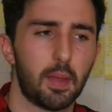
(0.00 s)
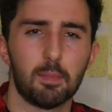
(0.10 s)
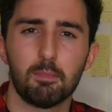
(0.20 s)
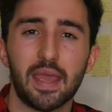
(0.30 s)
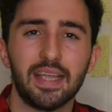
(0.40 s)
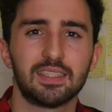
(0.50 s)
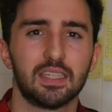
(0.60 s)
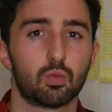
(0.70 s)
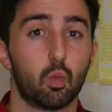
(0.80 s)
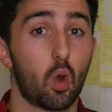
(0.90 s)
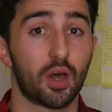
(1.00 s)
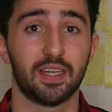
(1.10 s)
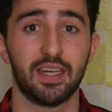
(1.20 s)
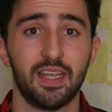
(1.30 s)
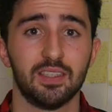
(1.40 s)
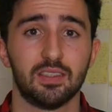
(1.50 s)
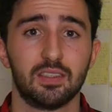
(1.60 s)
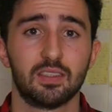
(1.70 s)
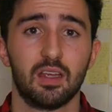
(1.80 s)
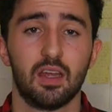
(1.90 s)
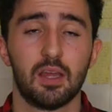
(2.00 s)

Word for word: it makes it what it is.